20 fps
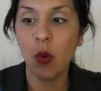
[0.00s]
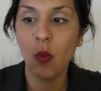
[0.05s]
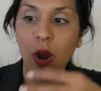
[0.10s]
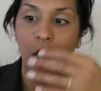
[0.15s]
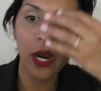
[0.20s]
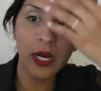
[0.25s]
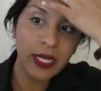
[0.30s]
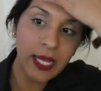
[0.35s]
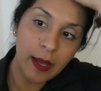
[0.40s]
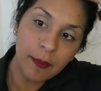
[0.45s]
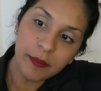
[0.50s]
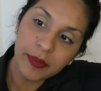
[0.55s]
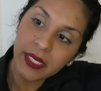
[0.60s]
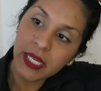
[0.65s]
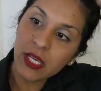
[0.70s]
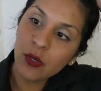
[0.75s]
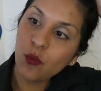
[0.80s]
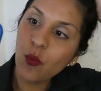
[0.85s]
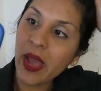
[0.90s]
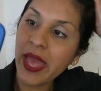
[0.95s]
Well, our
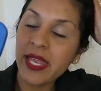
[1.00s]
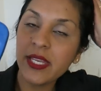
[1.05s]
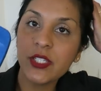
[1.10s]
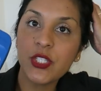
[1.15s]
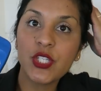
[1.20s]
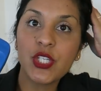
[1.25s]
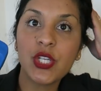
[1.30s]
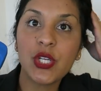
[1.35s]
company went